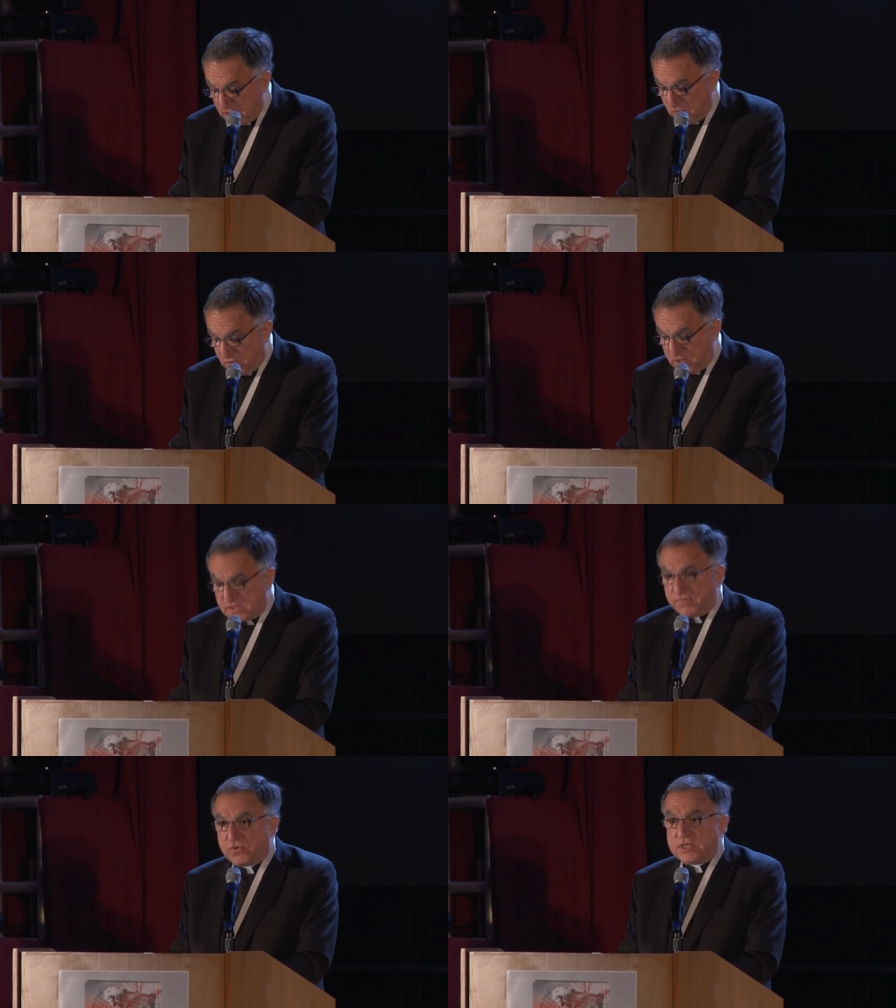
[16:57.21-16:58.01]
The words
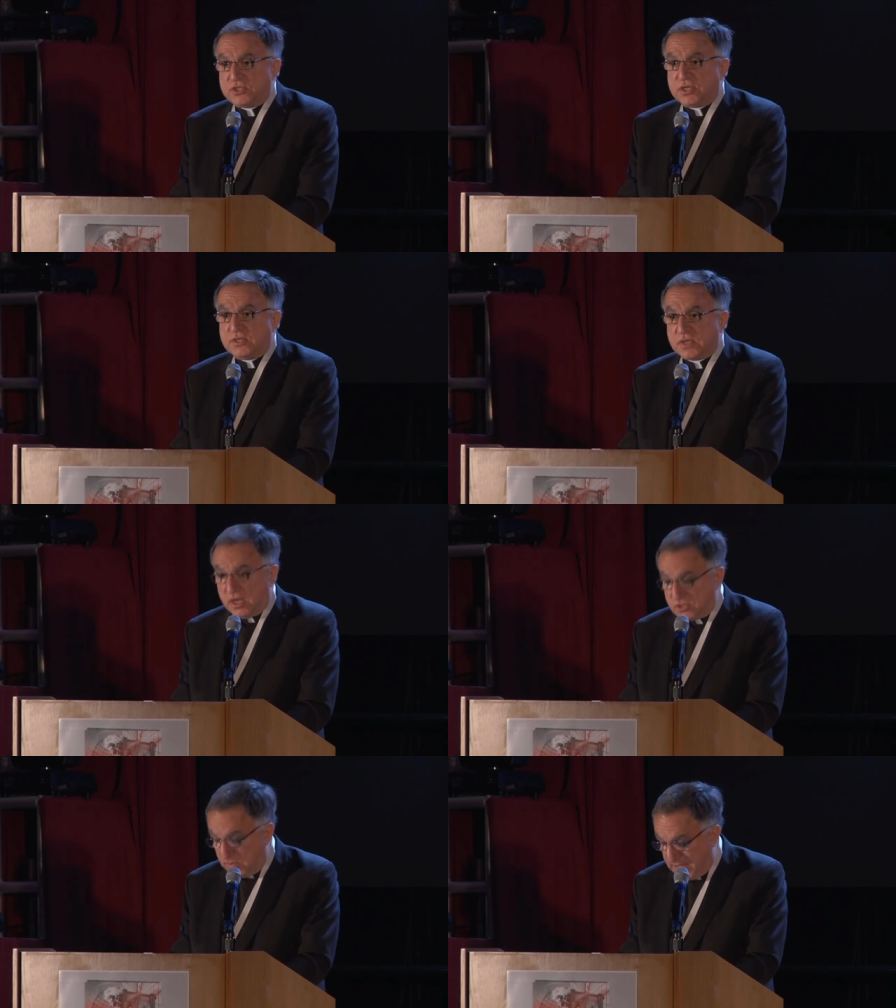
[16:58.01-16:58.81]
of Christians
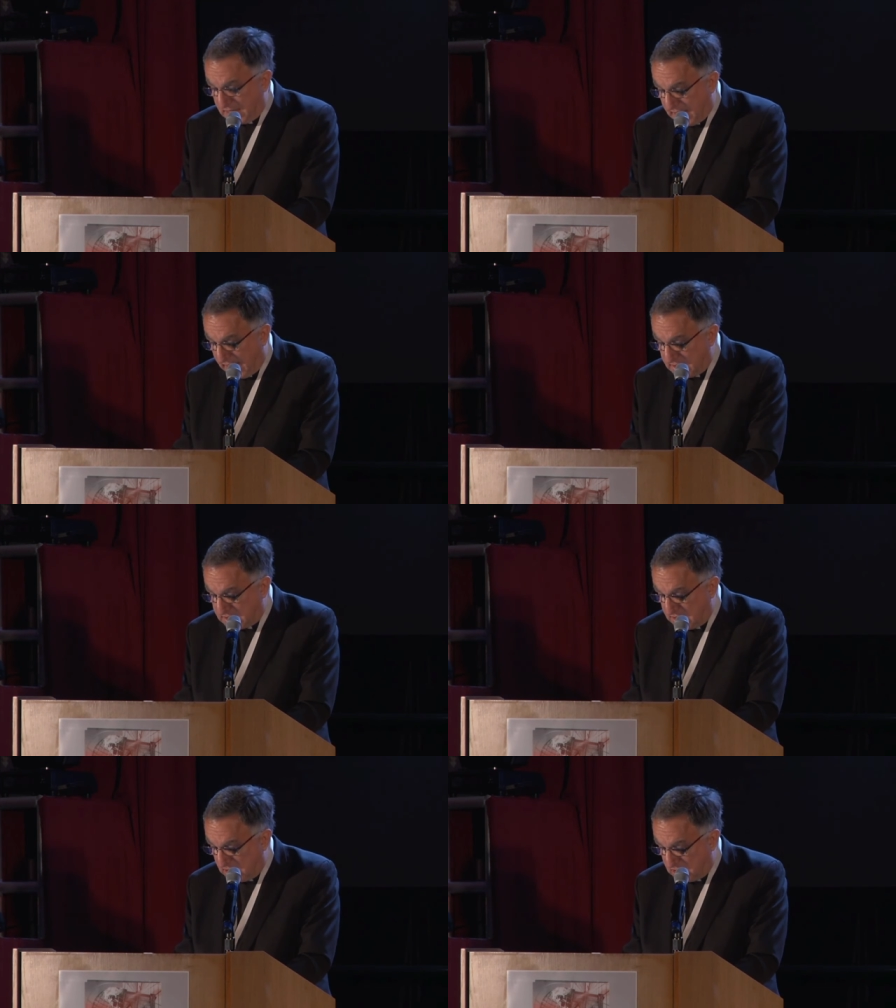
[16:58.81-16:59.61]
ought to be a
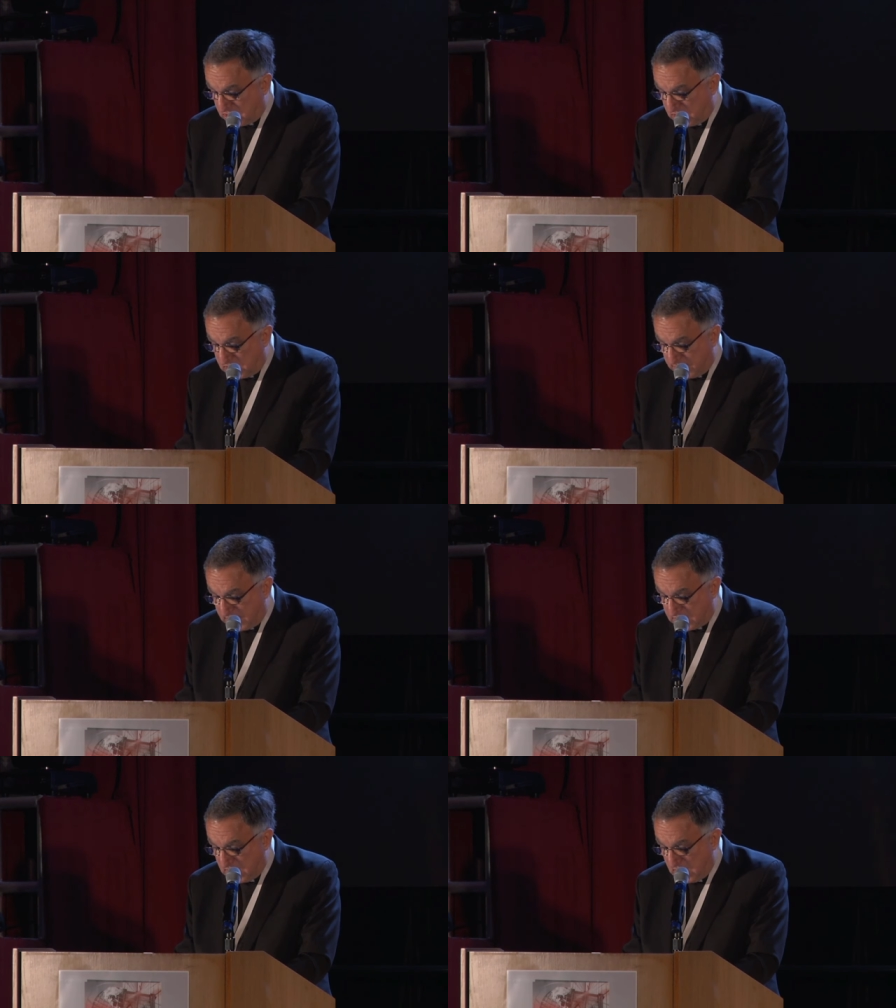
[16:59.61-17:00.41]
constant
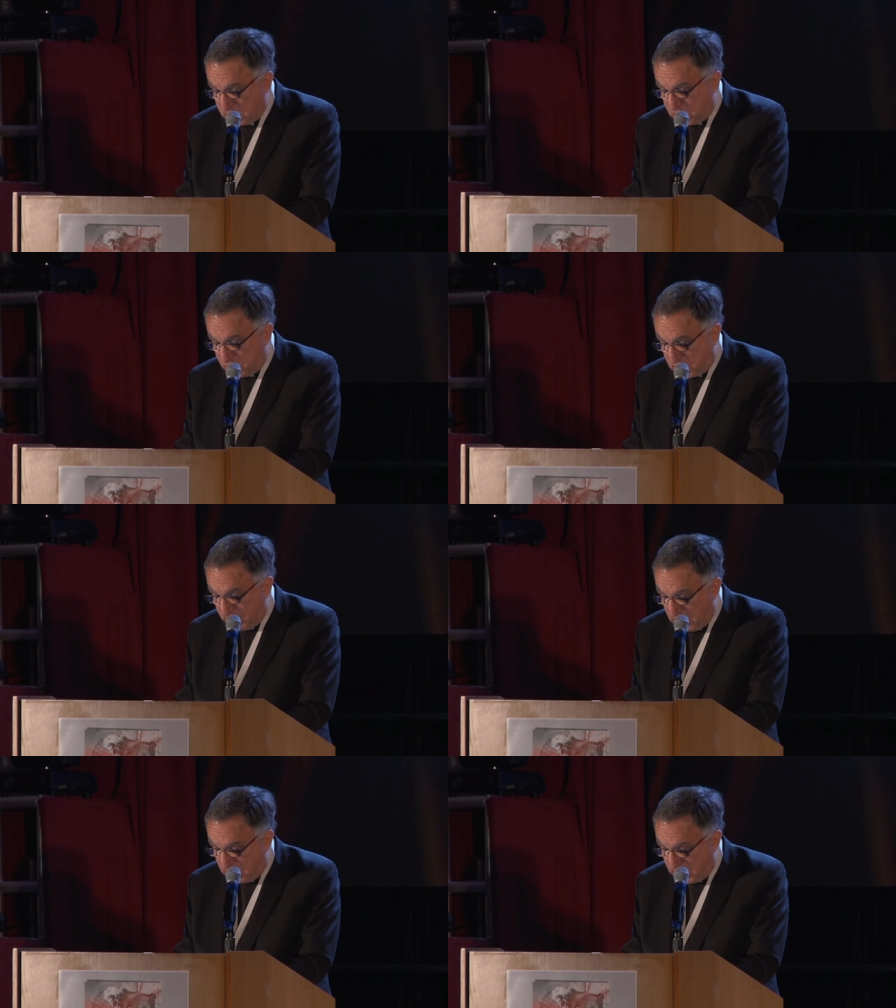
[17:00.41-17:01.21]
encouragement to
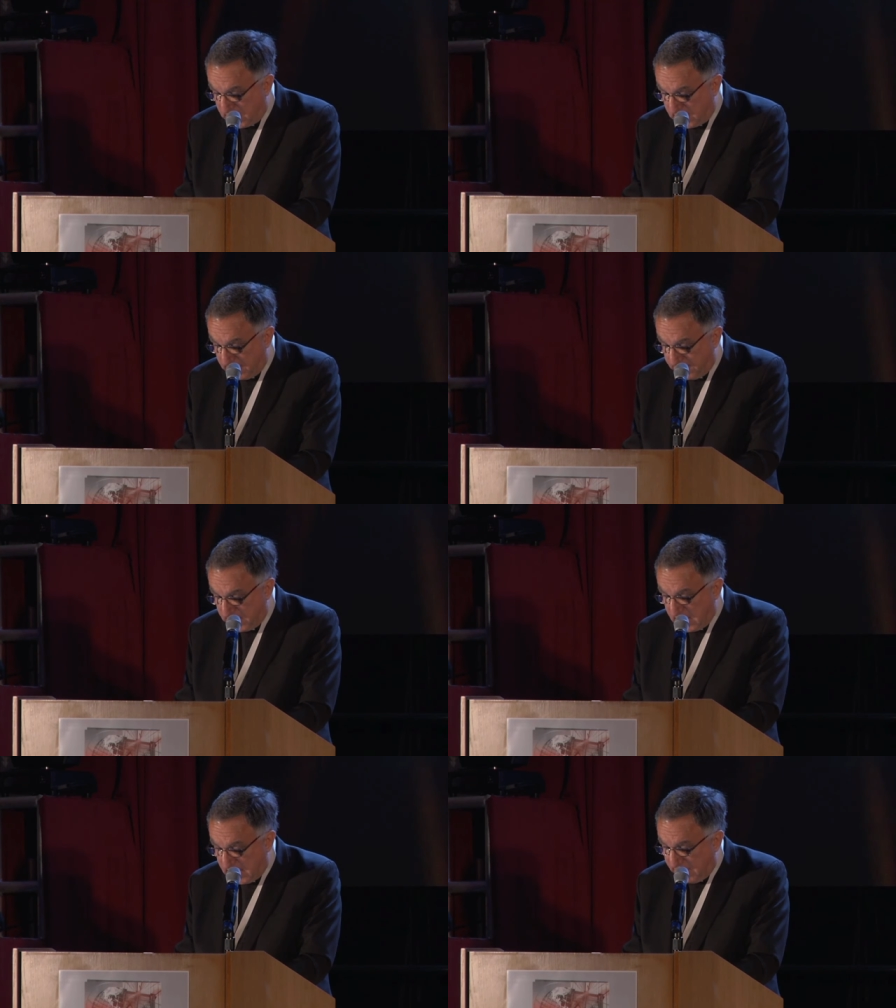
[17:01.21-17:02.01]
communion.
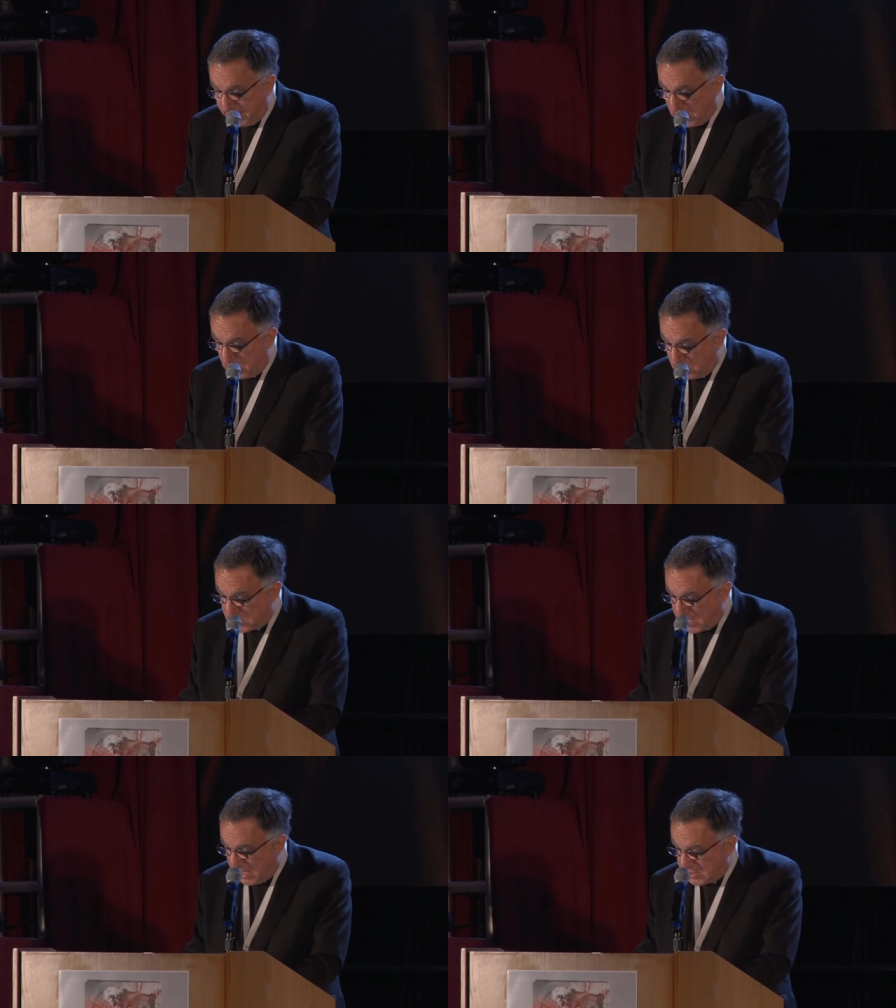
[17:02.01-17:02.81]
Even in those
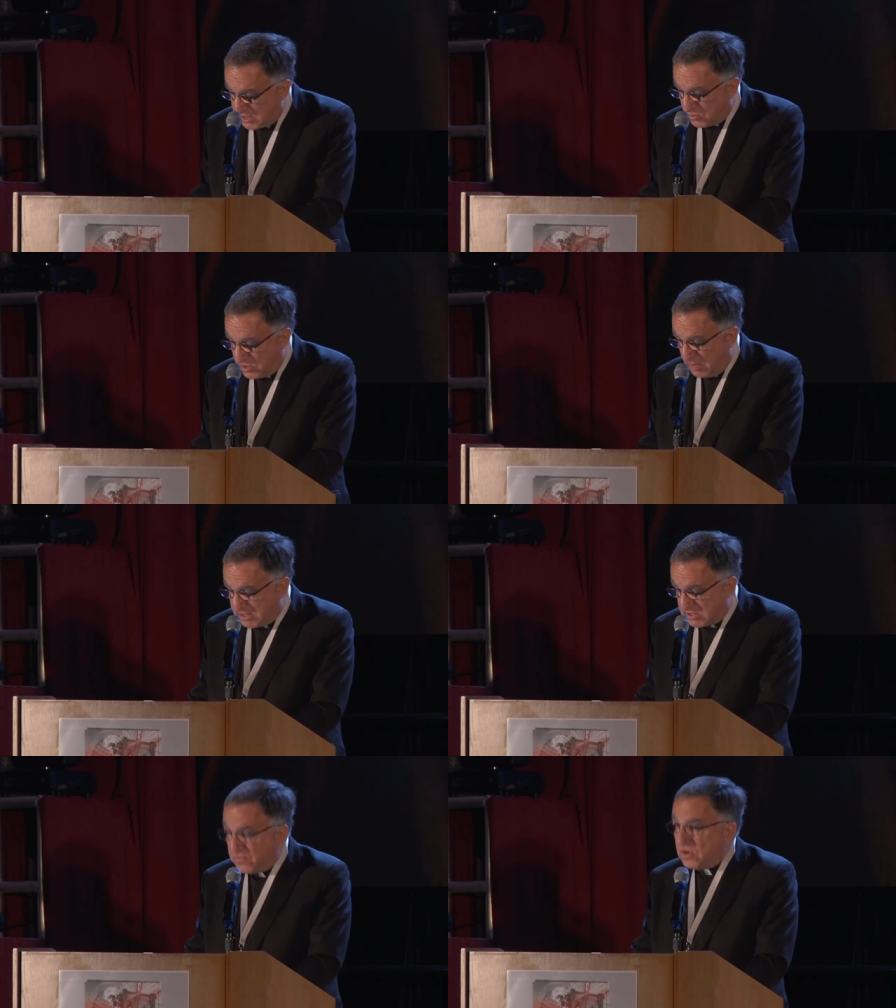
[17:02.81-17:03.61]
cases where they
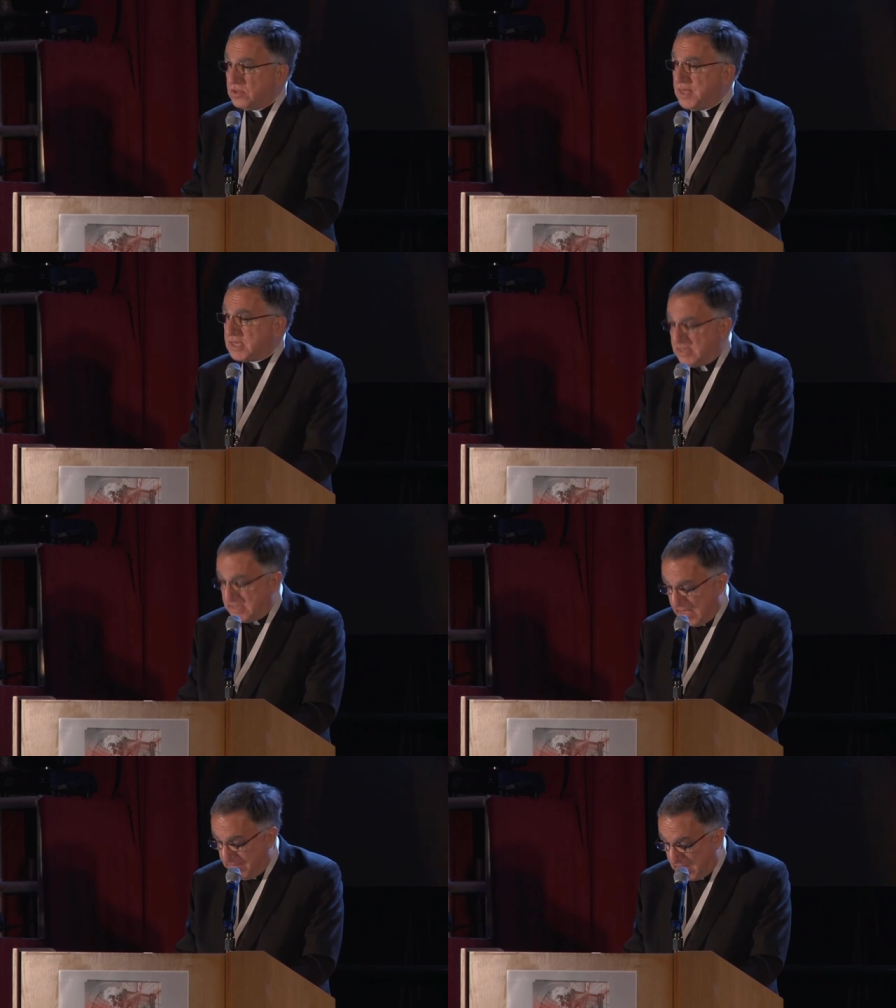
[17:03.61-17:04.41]
must firmly
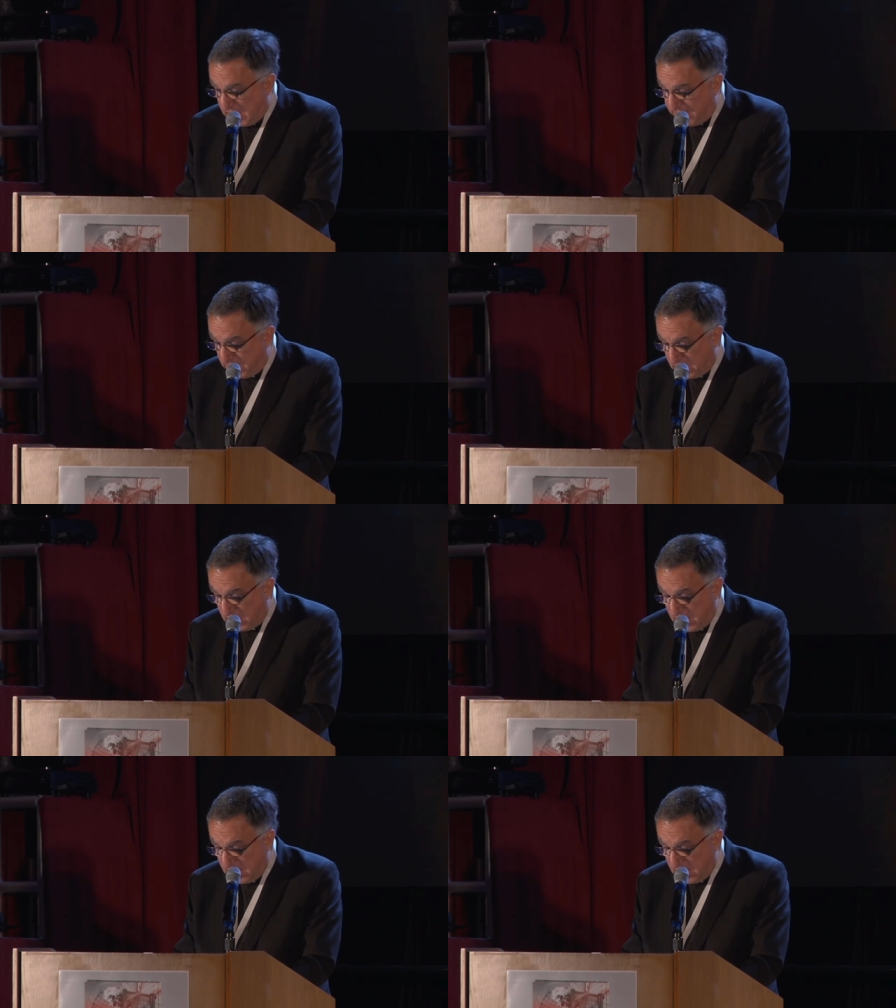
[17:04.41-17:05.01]
condemn evil,